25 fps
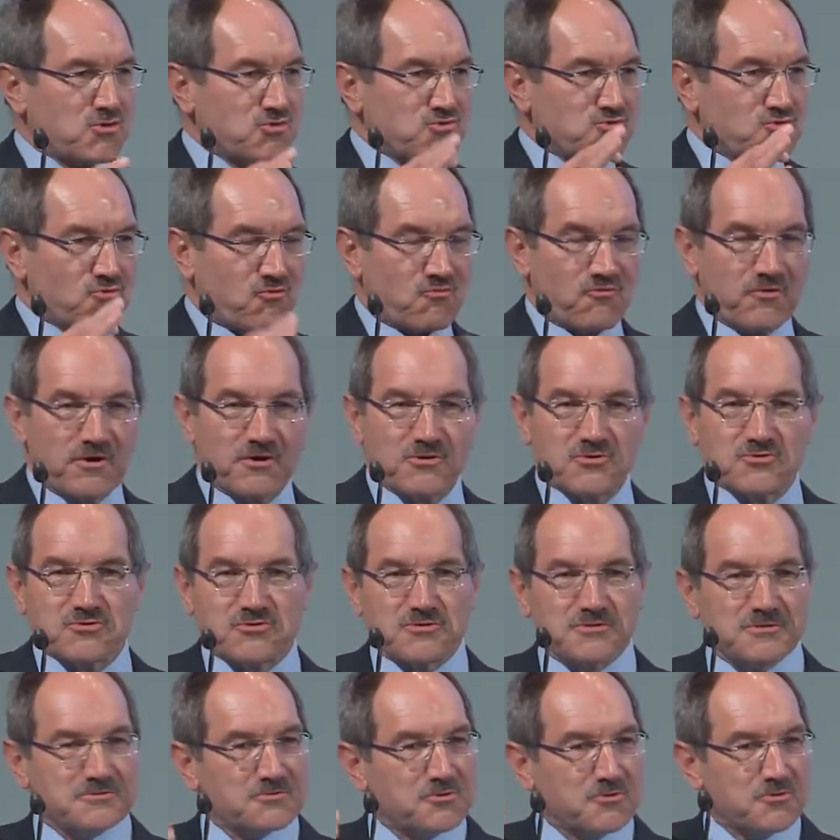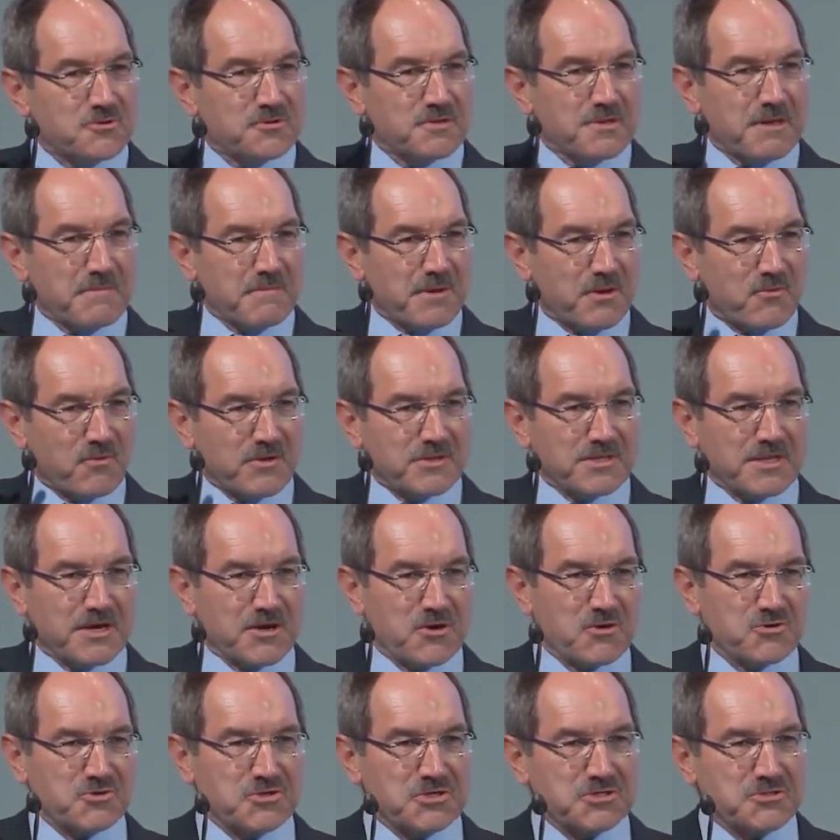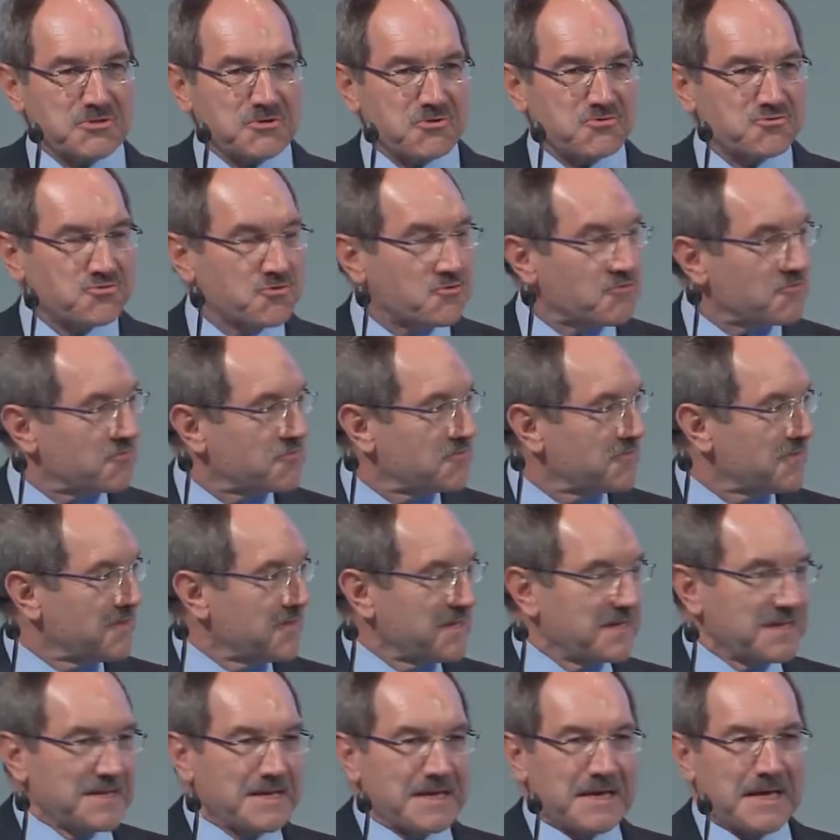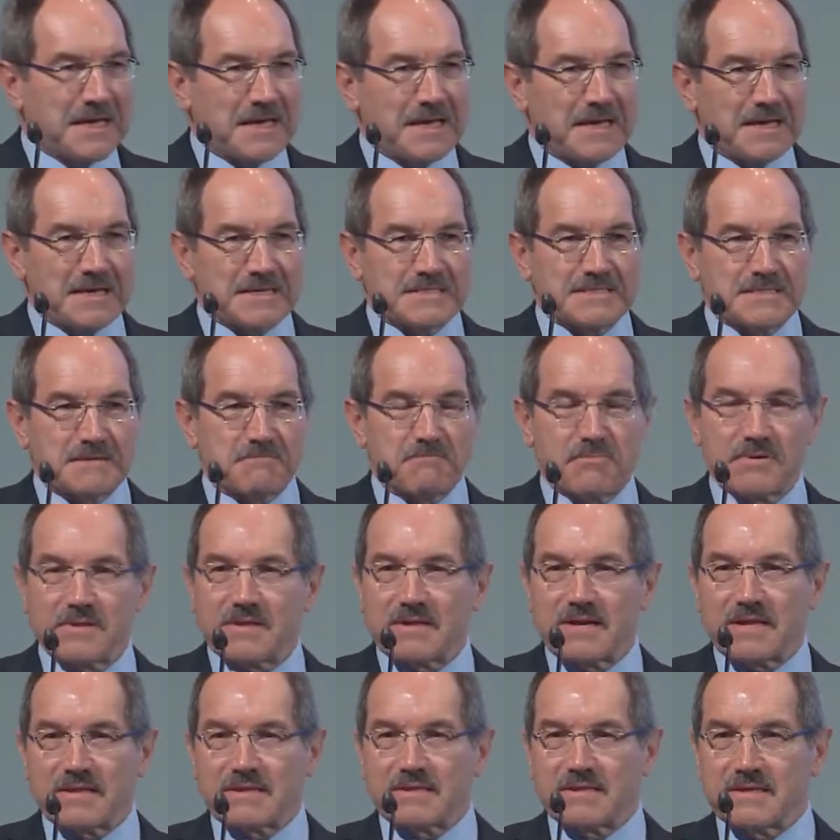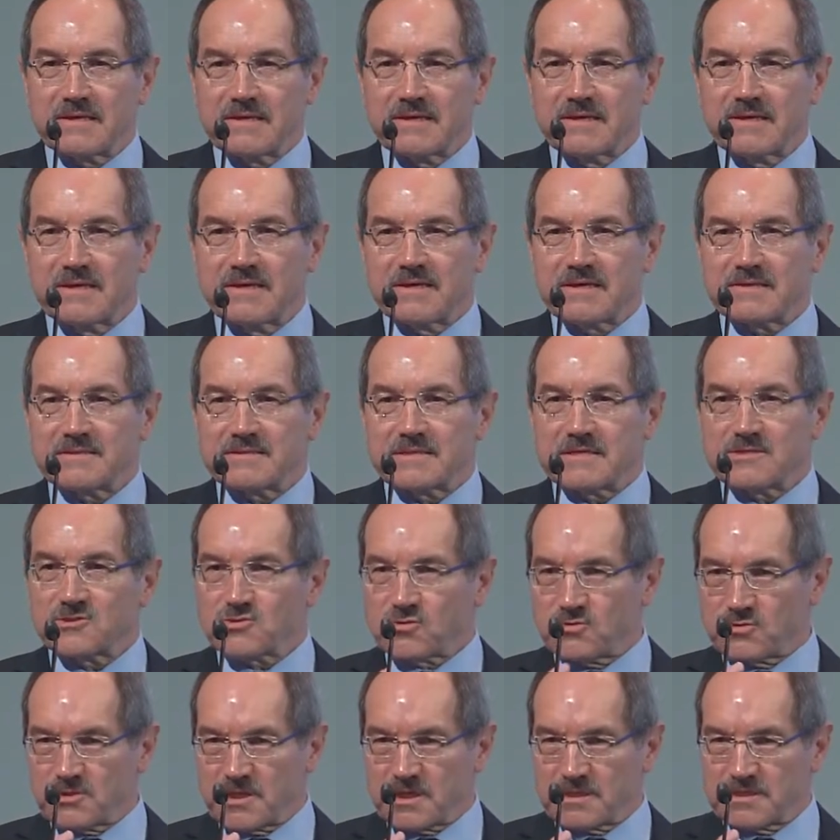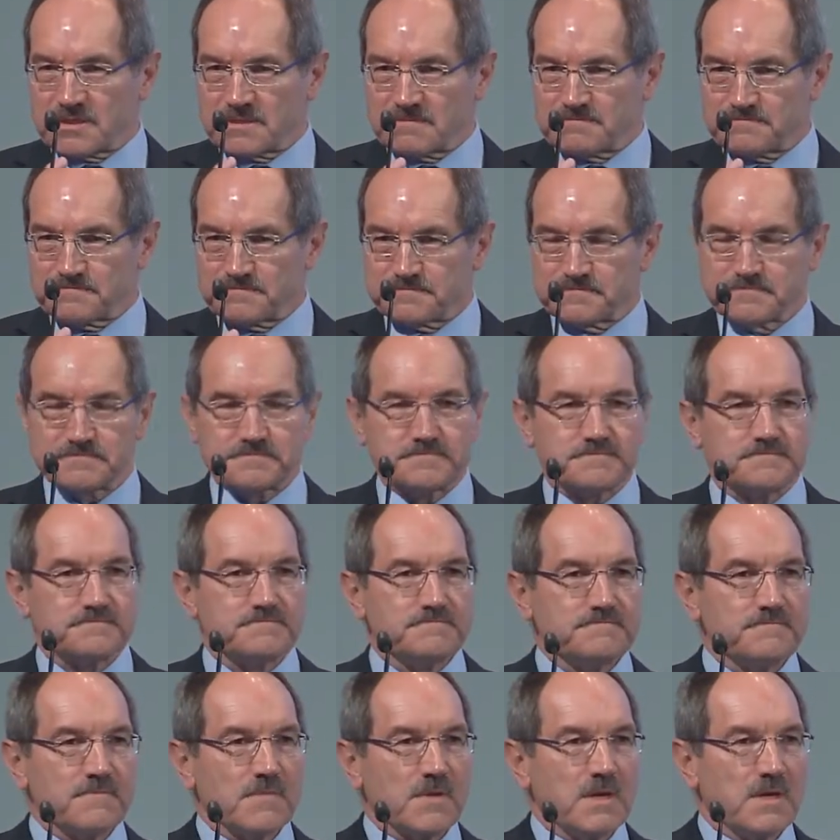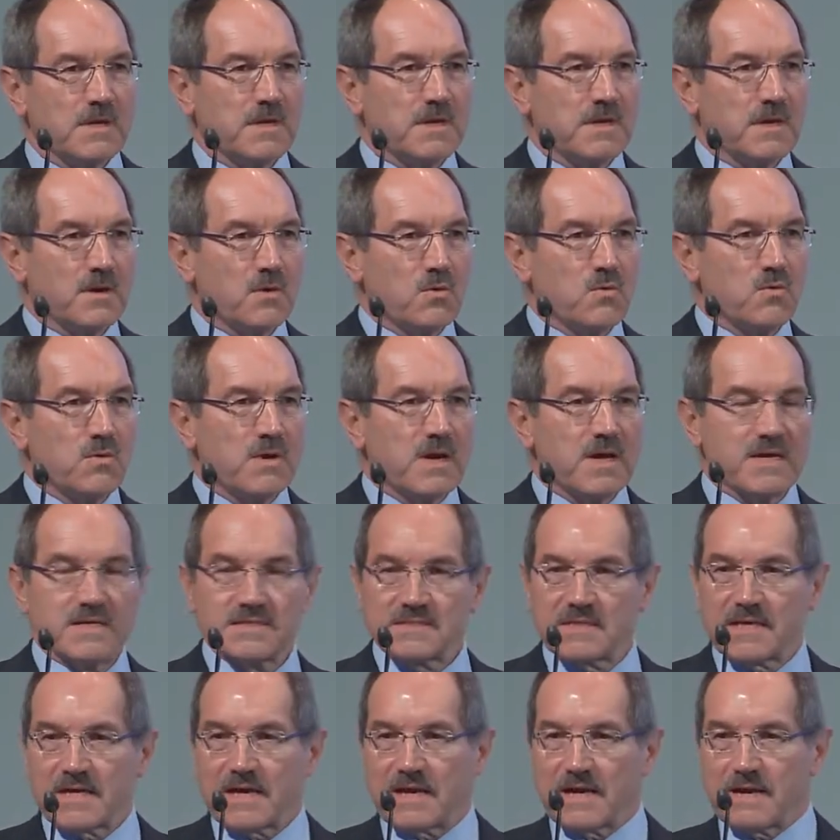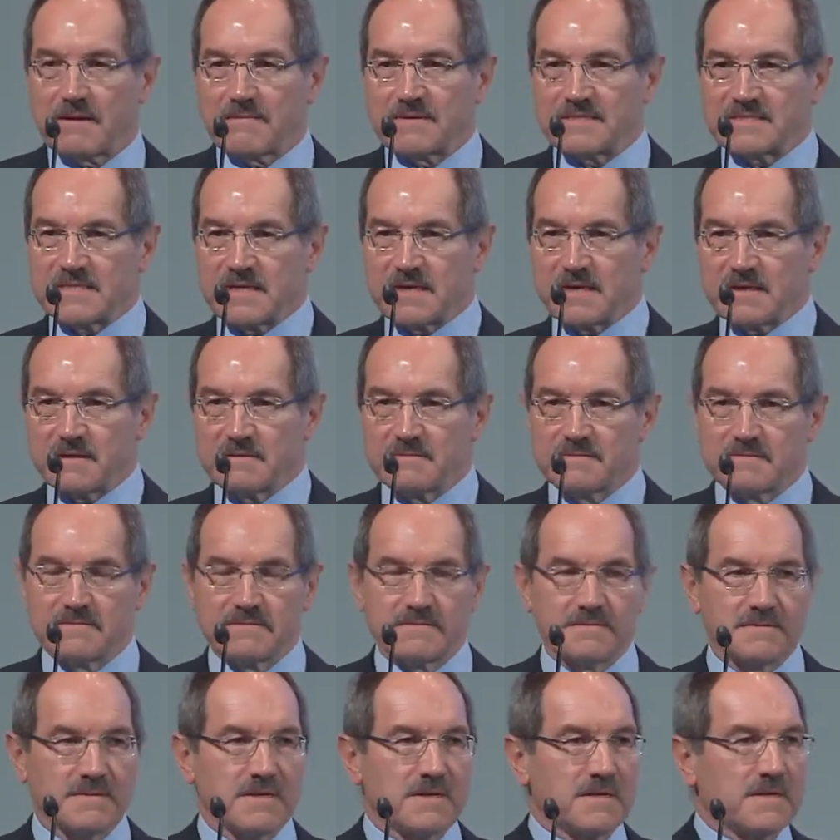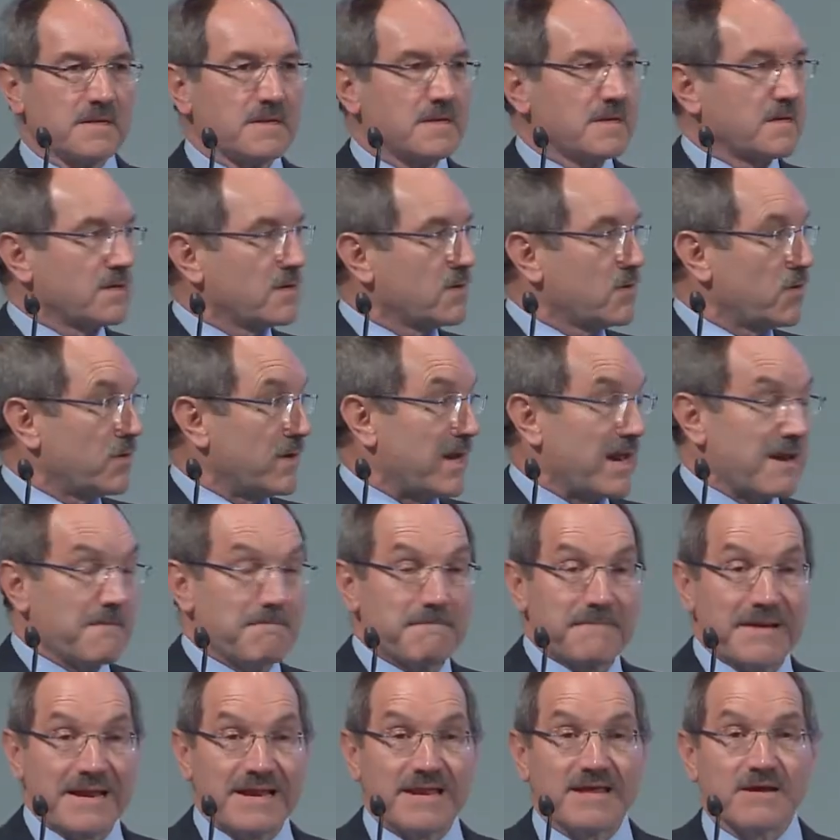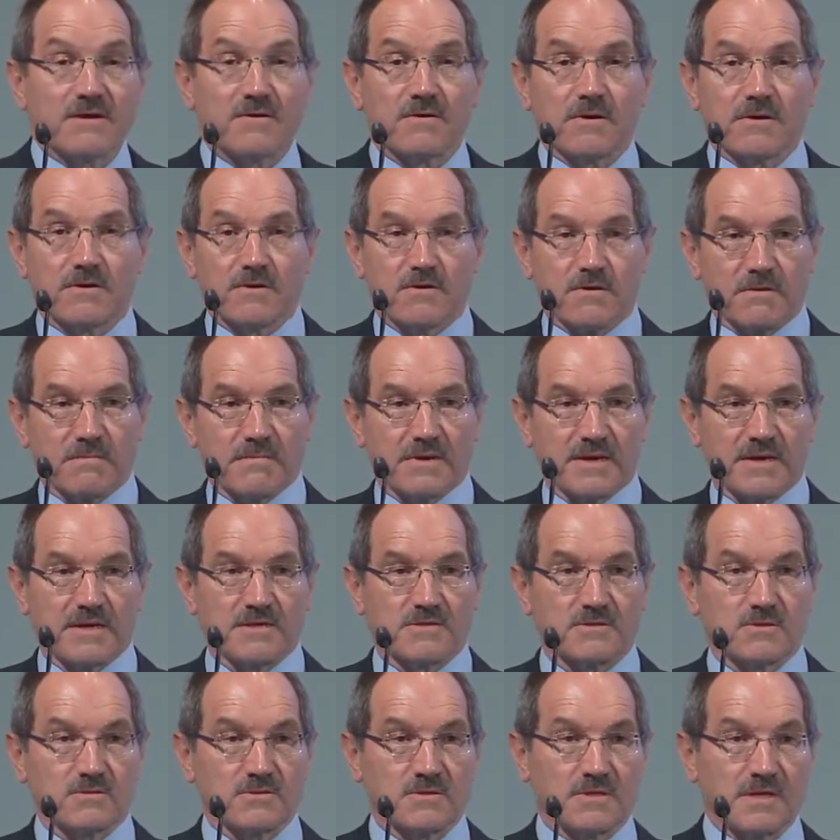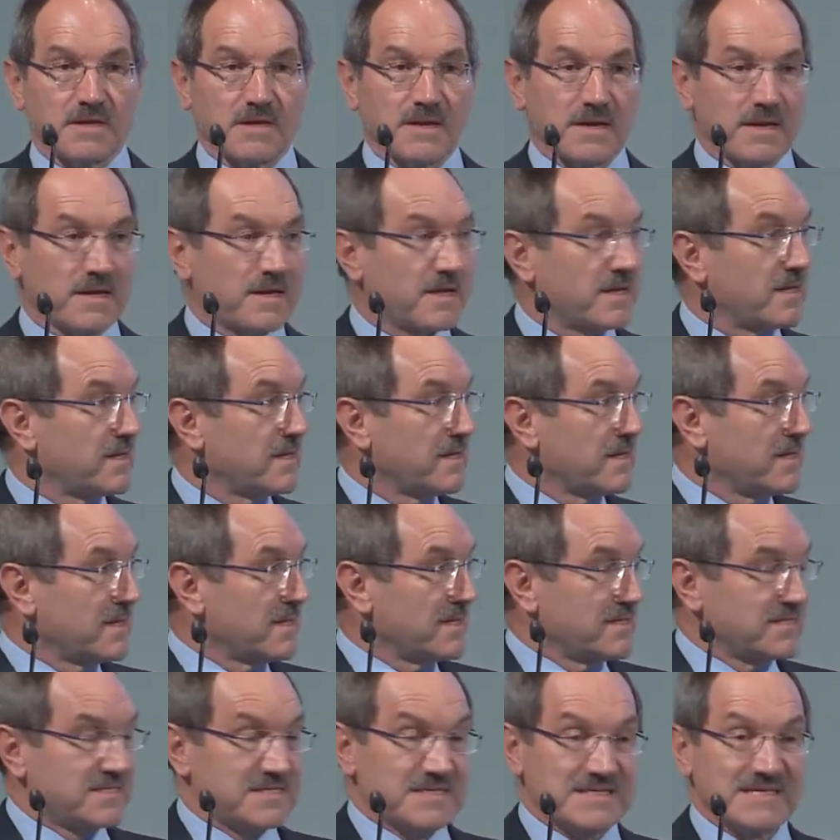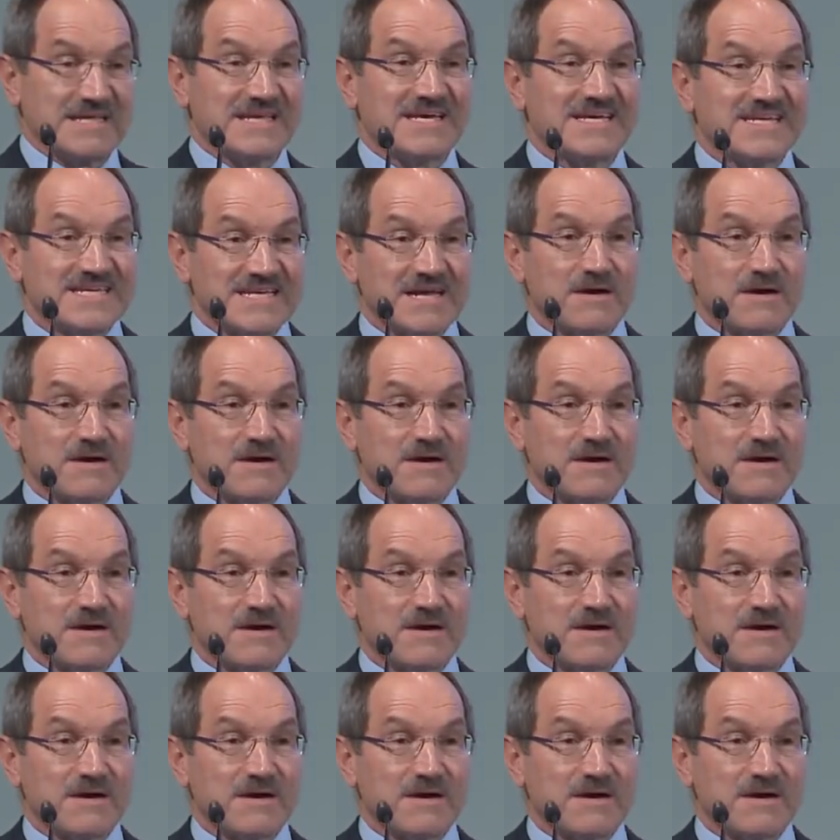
I have got sons that like surf, and they tell me that with a great wave, with a big wave, you can do 3 things. You just leave it